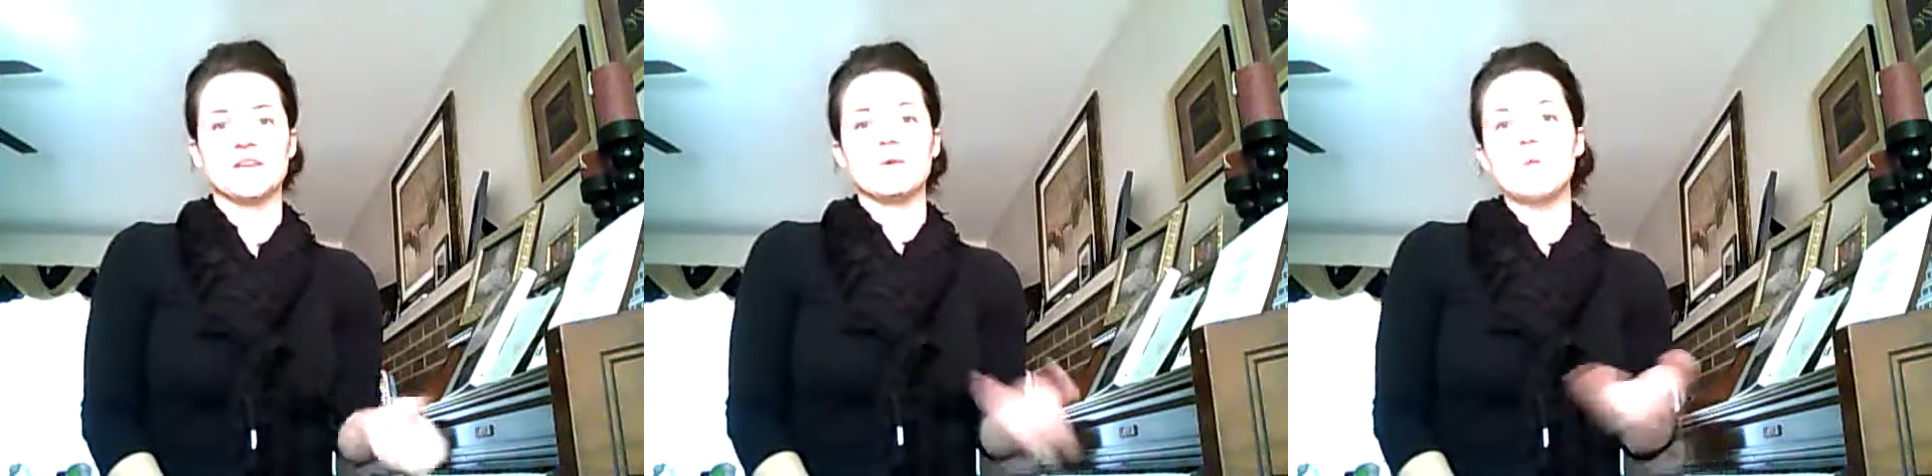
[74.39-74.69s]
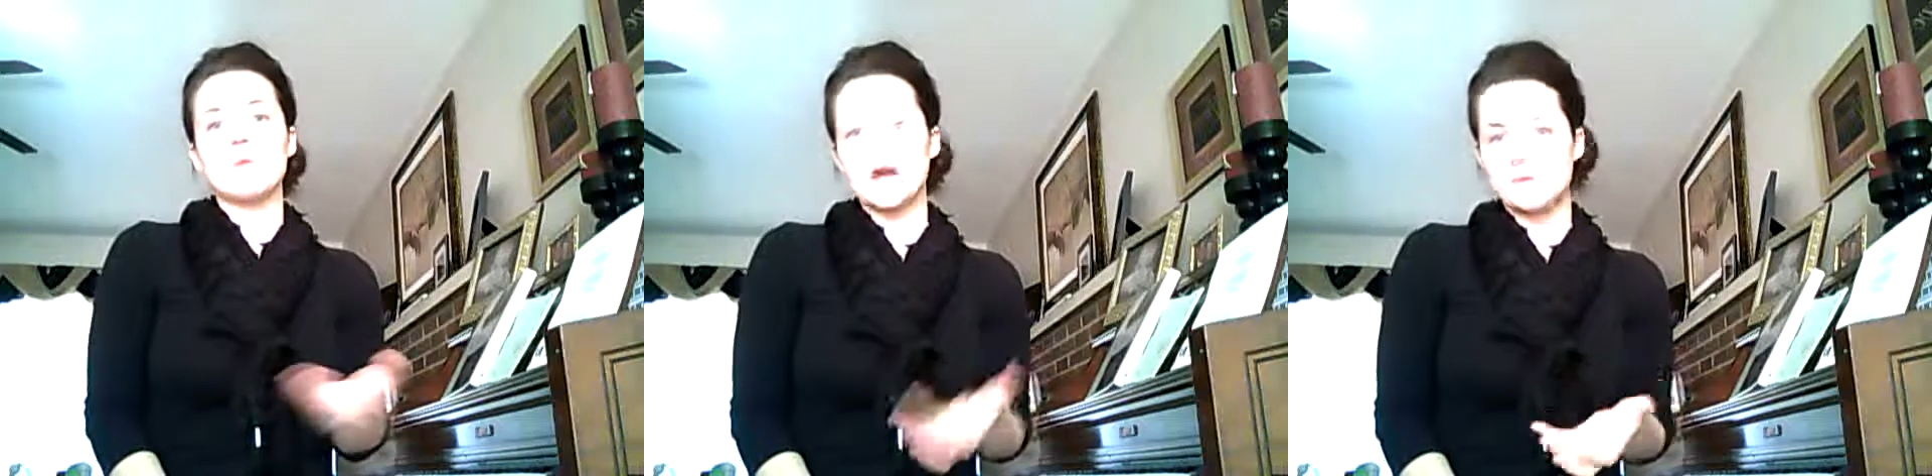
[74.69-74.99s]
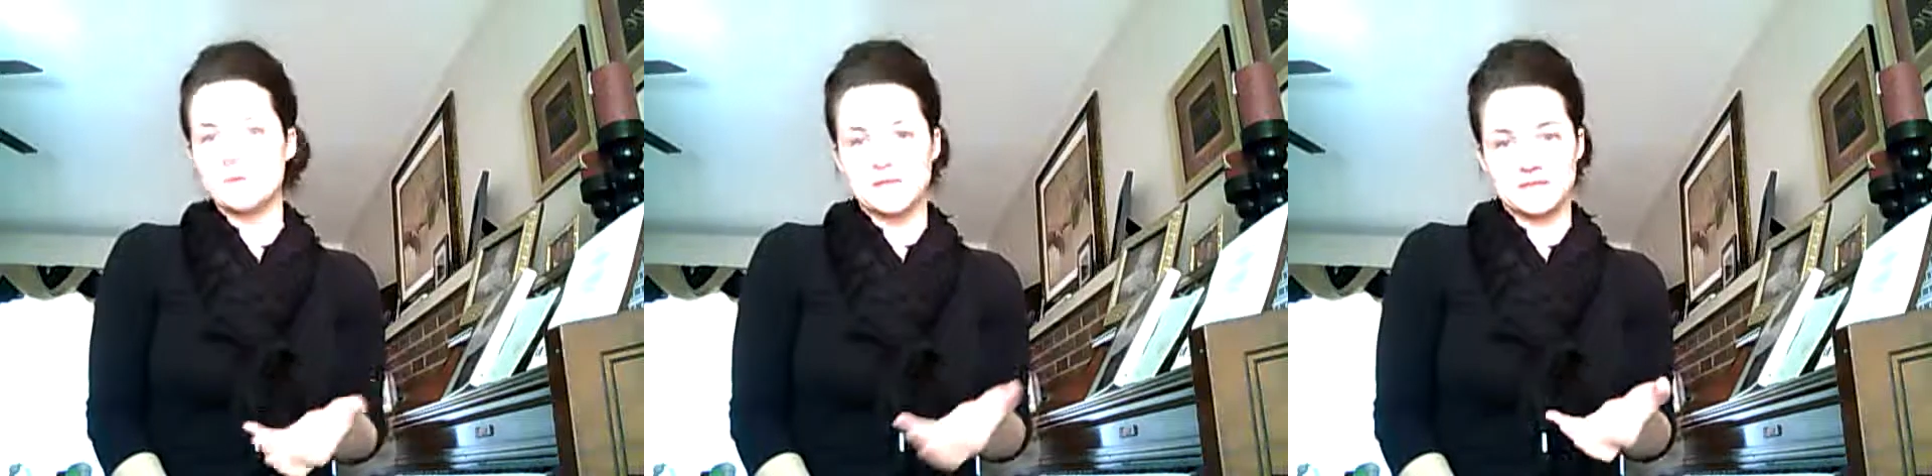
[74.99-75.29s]
why
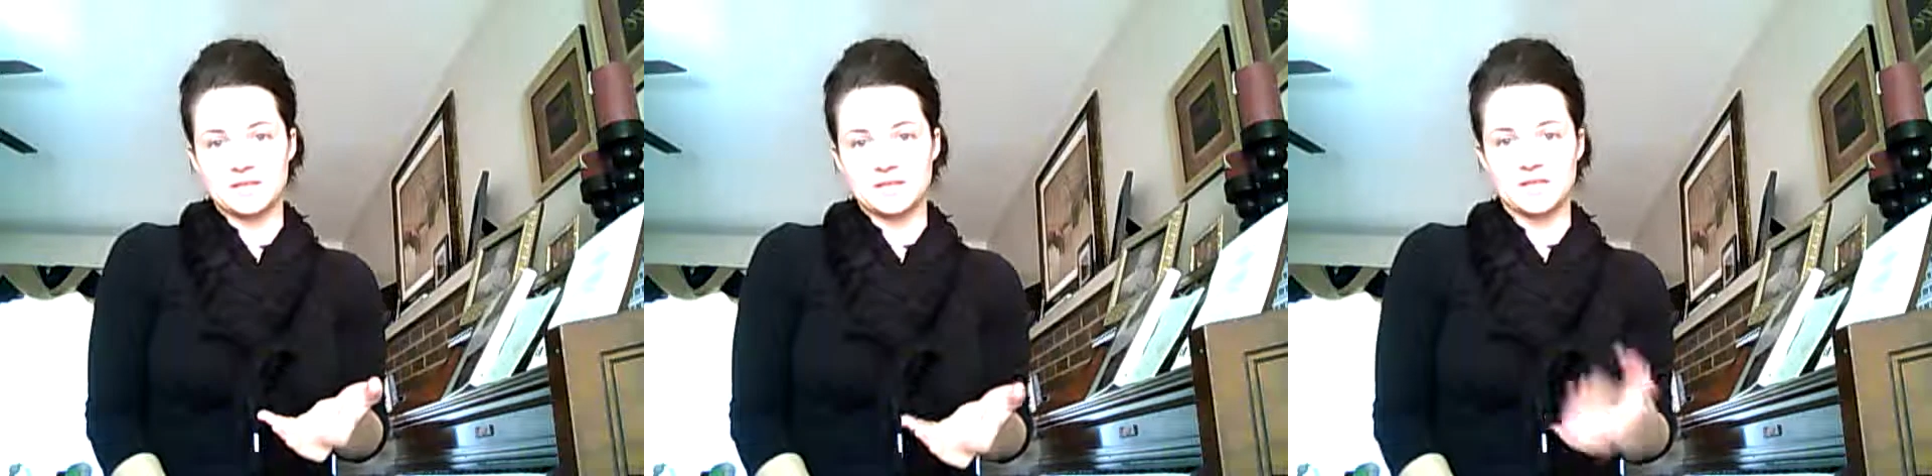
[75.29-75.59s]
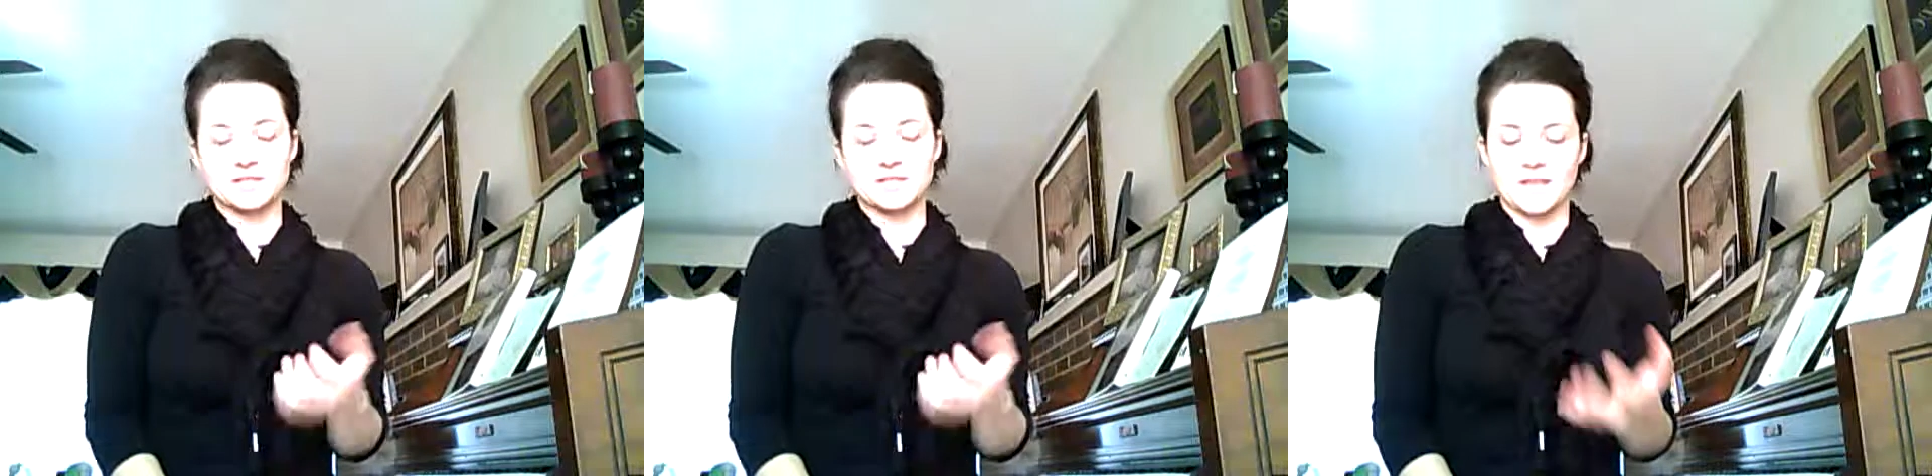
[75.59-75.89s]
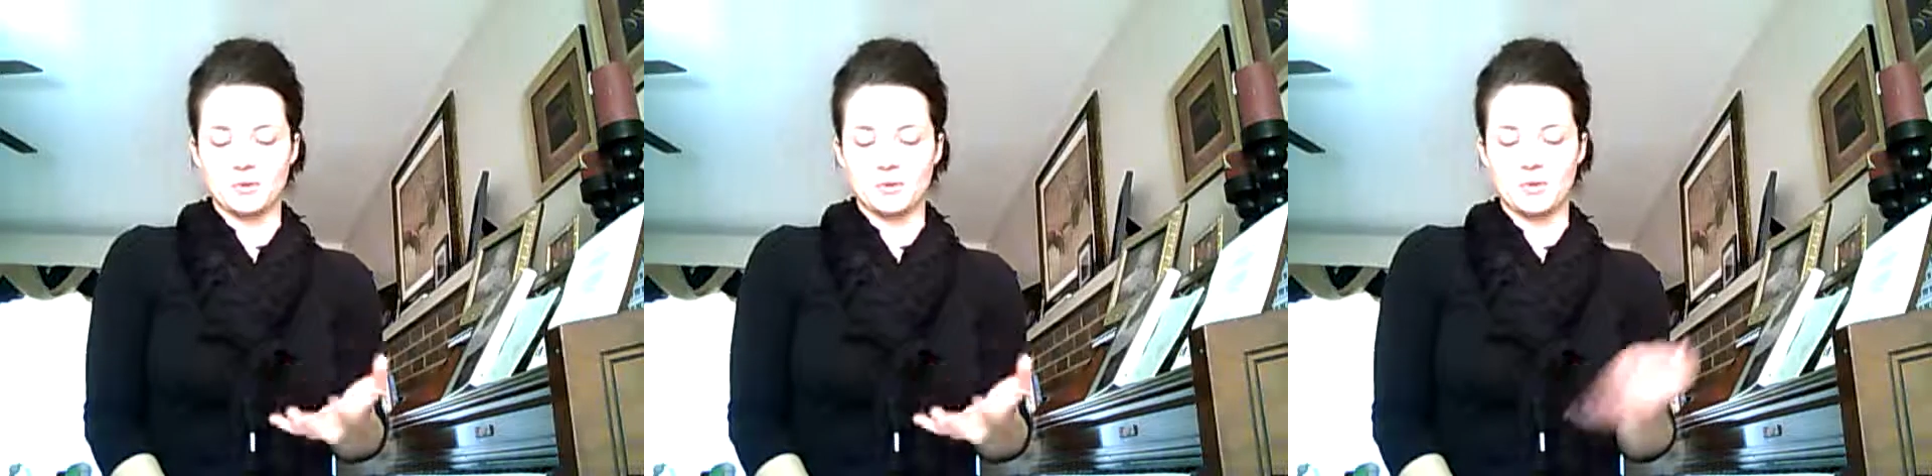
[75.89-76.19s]
we need these scales and
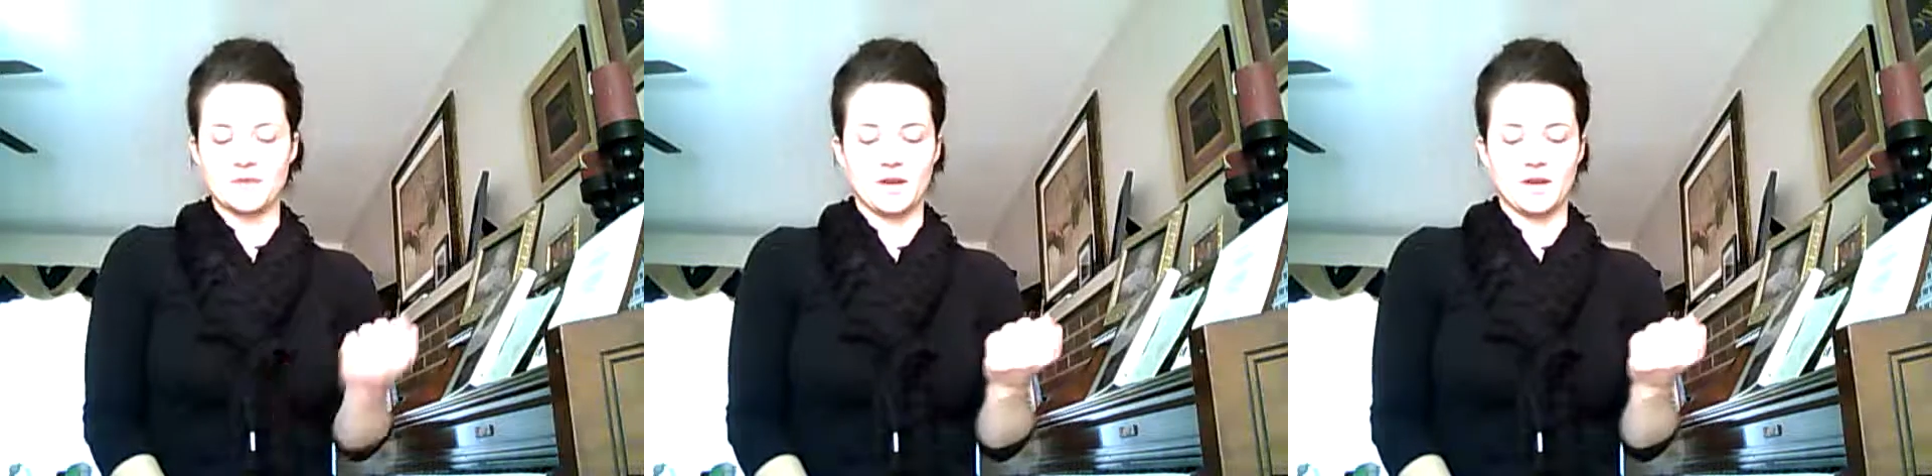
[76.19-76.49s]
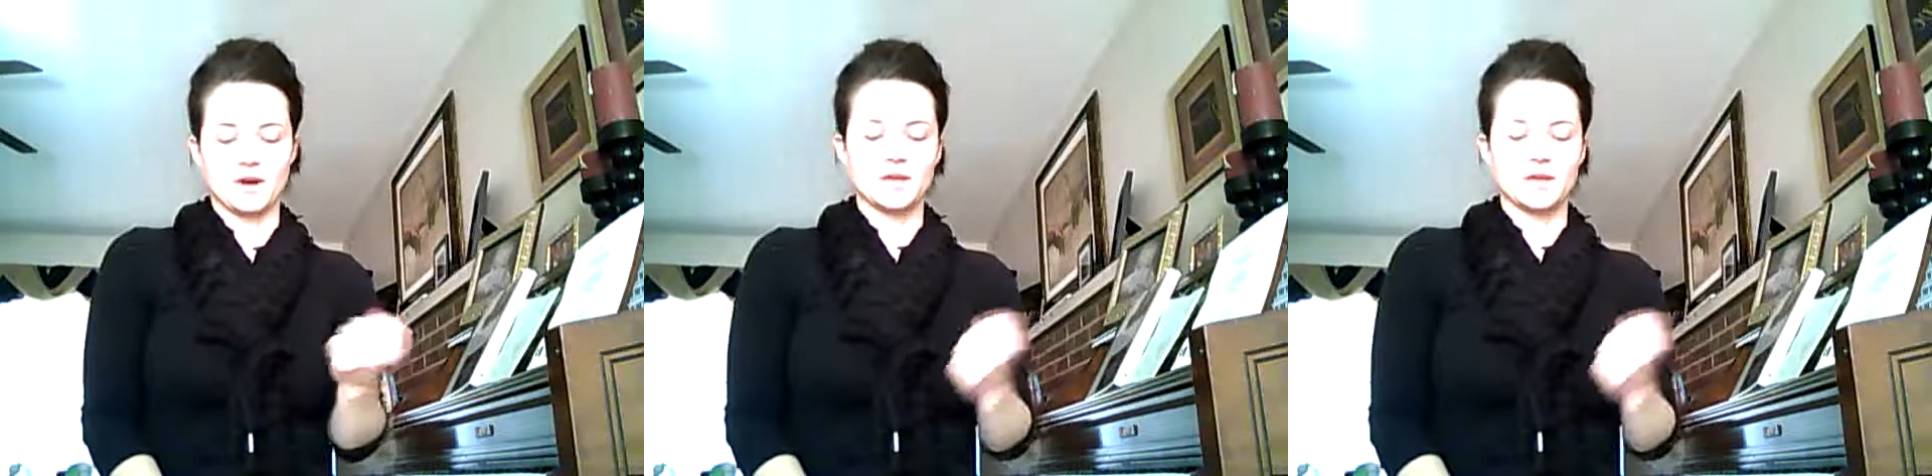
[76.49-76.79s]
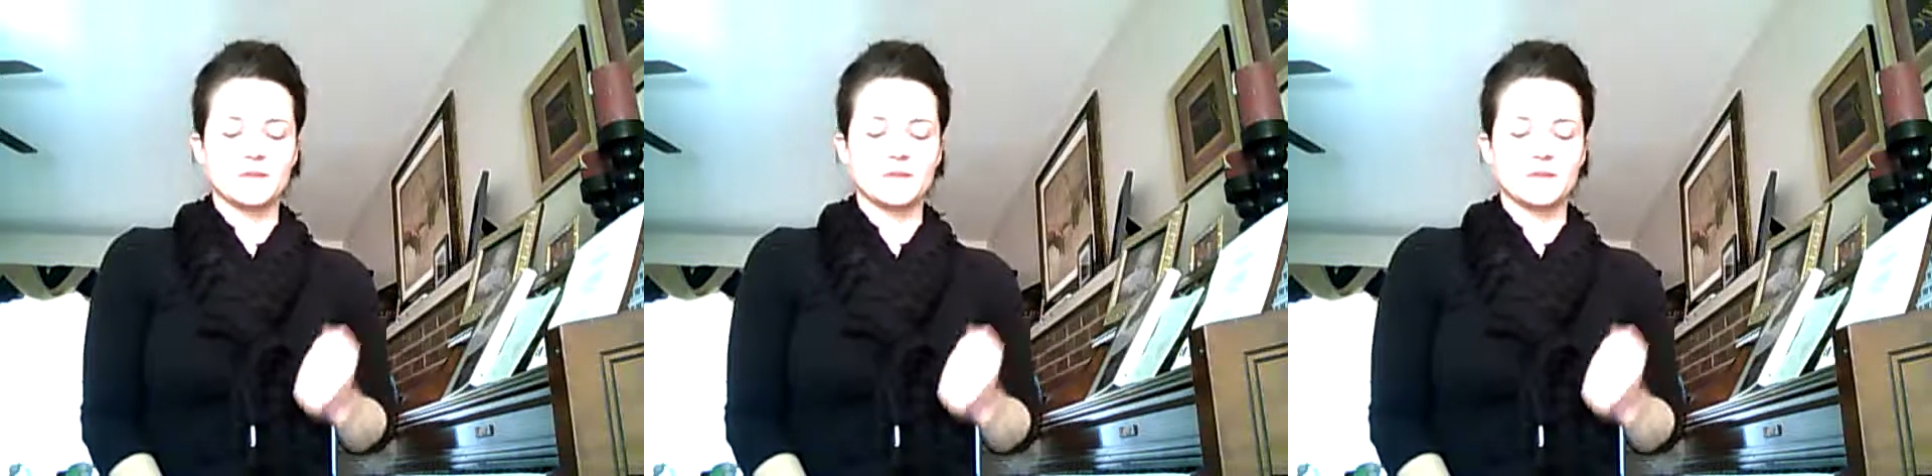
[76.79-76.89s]
how important they are.